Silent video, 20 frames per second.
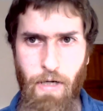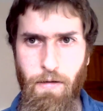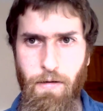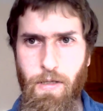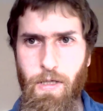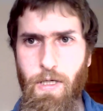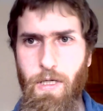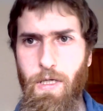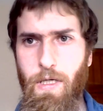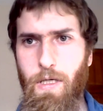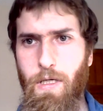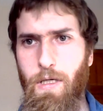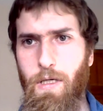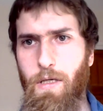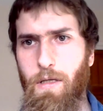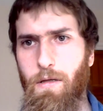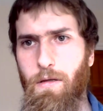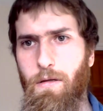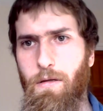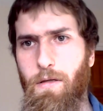the
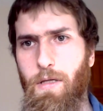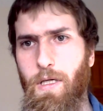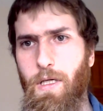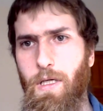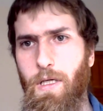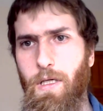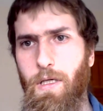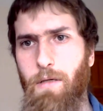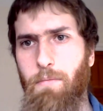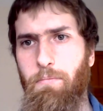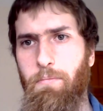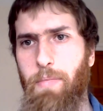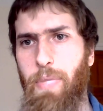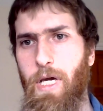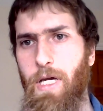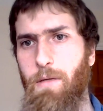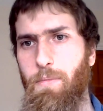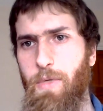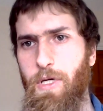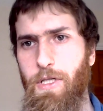
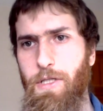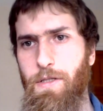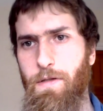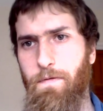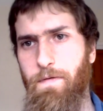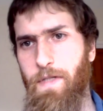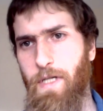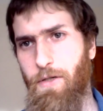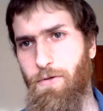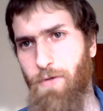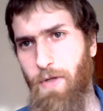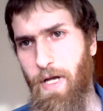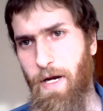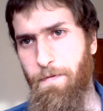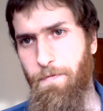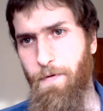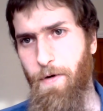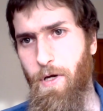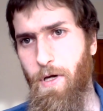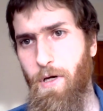pygmids of Central
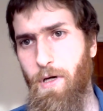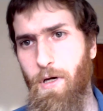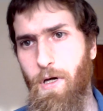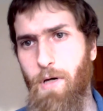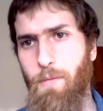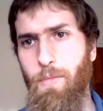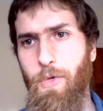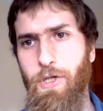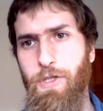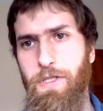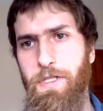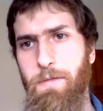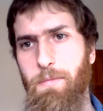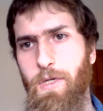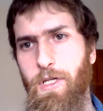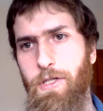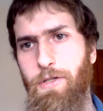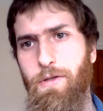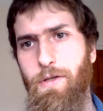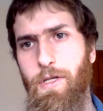Africa are most
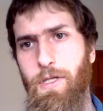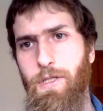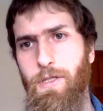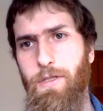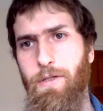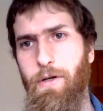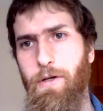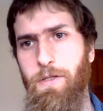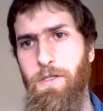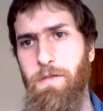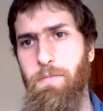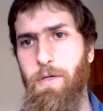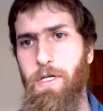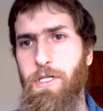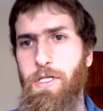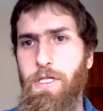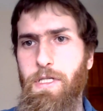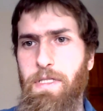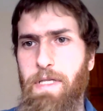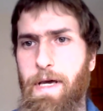similar to this ghost
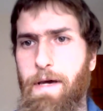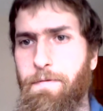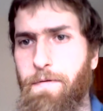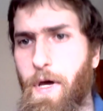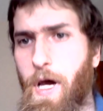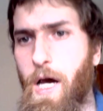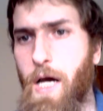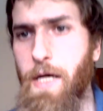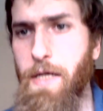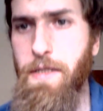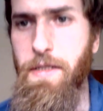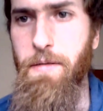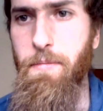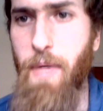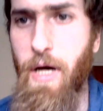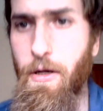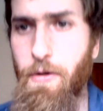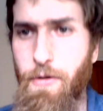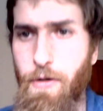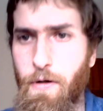species. They have the highest
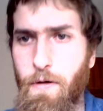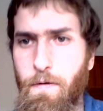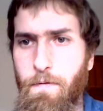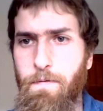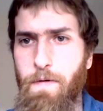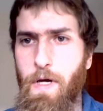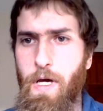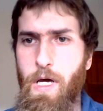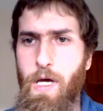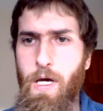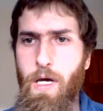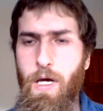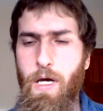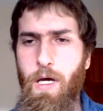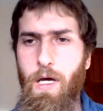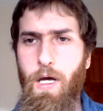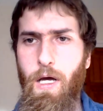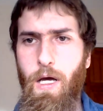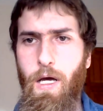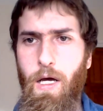amount of
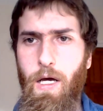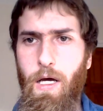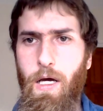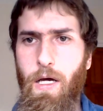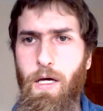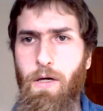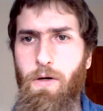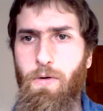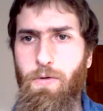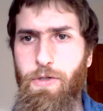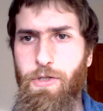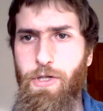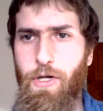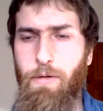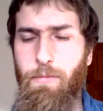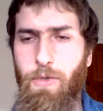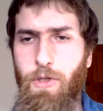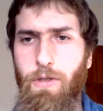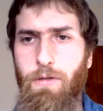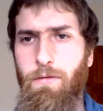
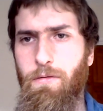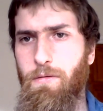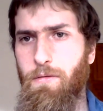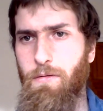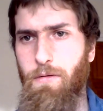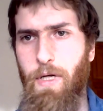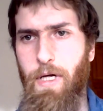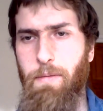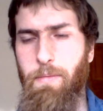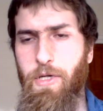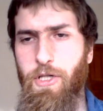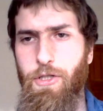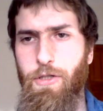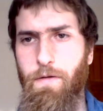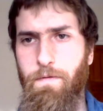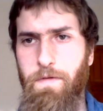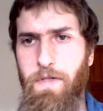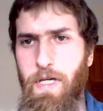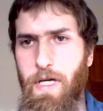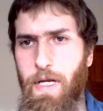autosomal admixture
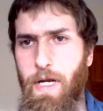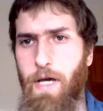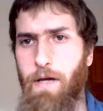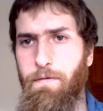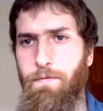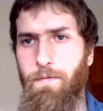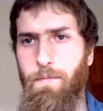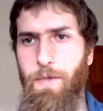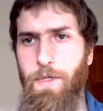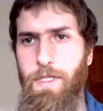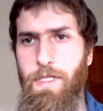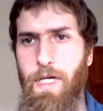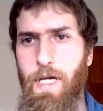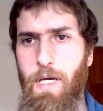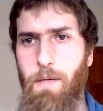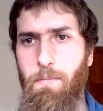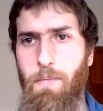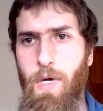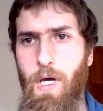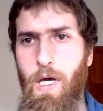of DNA from the
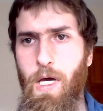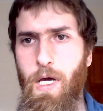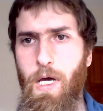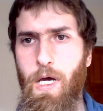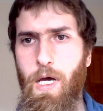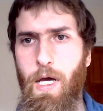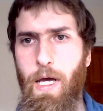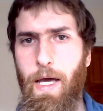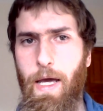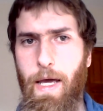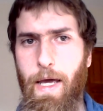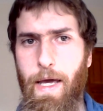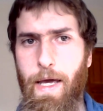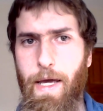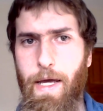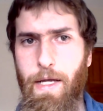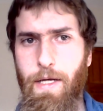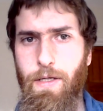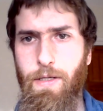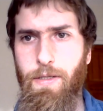same,
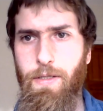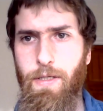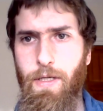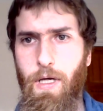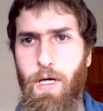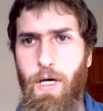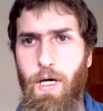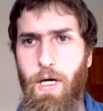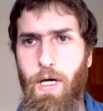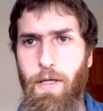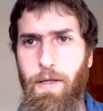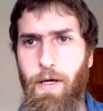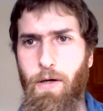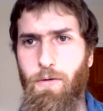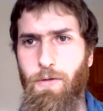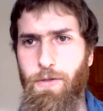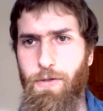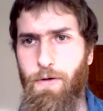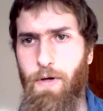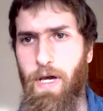and they
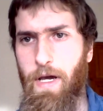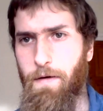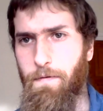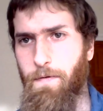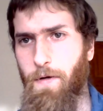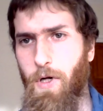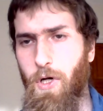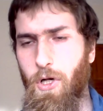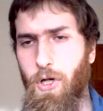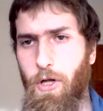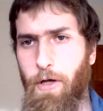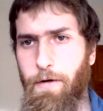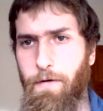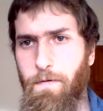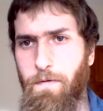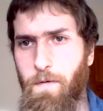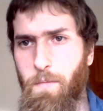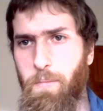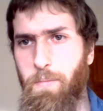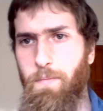also have a lot of
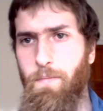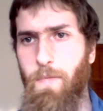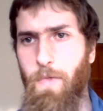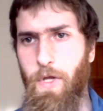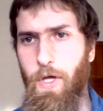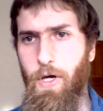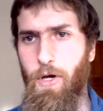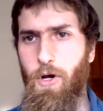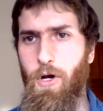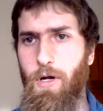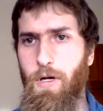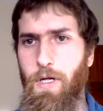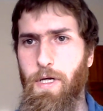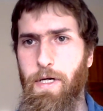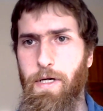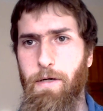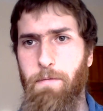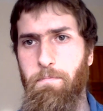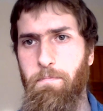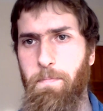the
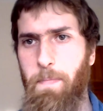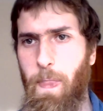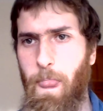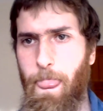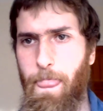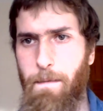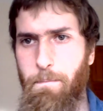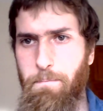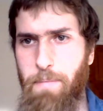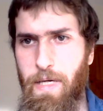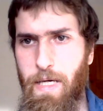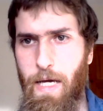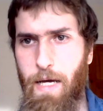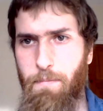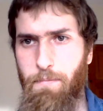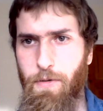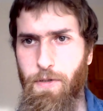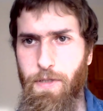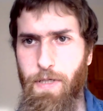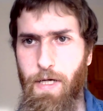earlier B
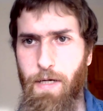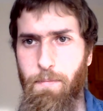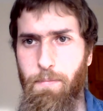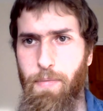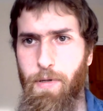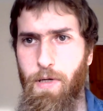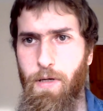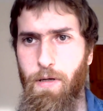haplotype